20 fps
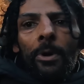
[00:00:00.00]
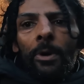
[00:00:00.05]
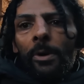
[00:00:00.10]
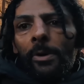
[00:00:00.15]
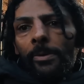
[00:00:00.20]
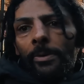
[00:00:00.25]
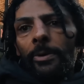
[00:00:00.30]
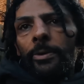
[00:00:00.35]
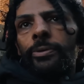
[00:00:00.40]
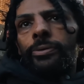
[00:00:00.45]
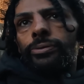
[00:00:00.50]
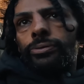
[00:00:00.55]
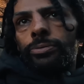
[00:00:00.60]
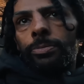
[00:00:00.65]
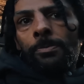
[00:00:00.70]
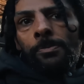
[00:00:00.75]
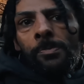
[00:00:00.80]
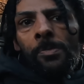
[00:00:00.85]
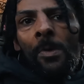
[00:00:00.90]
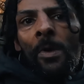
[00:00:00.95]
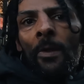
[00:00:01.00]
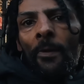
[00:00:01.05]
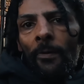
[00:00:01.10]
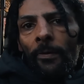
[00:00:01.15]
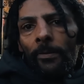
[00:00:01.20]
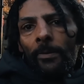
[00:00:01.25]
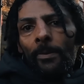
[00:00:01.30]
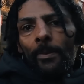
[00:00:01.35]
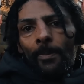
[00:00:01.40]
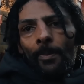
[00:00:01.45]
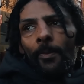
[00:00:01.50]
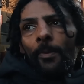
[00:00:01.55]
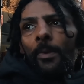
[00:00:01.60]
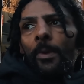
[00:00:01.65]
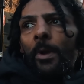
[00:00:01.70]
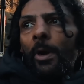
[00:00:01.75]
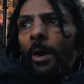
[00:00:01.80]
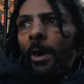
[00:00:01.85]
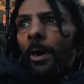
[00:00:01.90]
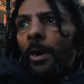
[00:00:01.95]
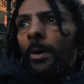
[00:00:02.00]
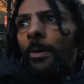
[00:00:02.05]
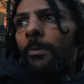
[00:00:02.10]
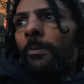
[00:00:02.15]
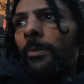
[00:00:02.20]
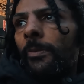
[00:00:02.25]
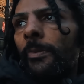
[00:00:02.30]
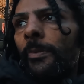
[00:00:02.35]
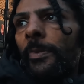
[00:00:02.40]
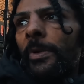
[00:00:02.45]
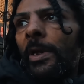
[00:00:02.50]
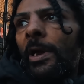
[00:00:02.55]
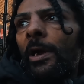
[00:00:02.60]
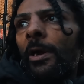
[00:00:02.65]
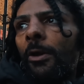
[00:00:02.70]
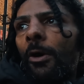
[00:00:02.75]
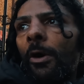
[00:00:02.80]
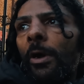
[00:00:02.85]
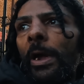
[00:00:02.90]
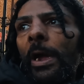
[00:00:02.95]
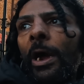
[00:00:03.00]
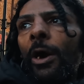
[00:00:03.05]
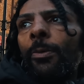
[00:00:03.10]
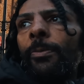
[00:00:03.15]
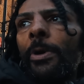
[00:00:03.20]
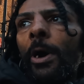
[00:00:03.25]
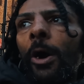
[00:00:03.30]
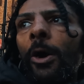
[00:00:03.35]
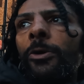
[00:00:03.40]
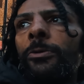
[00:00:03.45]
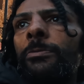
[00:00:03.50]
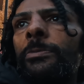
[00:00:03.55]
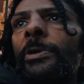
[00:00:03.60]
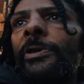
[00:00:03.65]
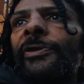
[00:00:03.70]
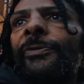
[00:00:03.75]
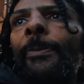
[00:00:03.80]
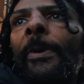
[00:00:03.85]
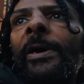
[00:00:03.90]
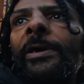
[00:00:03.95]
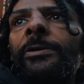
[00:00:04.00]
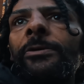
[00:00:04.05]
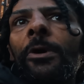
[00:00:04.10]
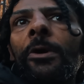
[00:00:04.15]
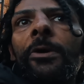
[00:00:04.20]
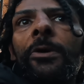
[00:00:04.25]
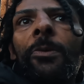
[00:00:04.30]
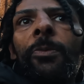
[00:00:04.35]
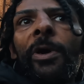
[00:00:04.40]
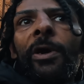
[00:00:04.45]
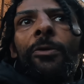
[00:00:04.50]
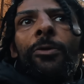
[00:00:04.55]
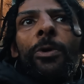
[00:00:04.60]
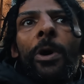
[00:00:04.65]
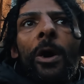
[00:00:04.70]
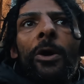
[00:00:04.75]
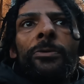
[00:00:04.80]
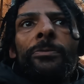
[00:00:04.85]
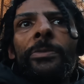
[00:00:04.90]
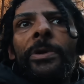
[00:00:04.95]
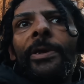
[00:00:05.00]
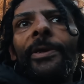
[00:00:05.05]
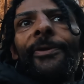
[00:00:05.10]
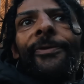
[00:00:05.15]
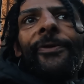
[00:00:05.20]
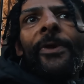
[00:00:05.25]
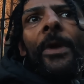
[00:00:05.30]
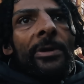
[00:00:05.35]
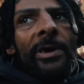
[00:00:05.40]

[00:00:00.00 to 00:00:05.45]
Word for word: you got oh, any like wise words for the video? Um, you know I mean? Yeah, like help the homeless, man. Like yeah. We're all homeless.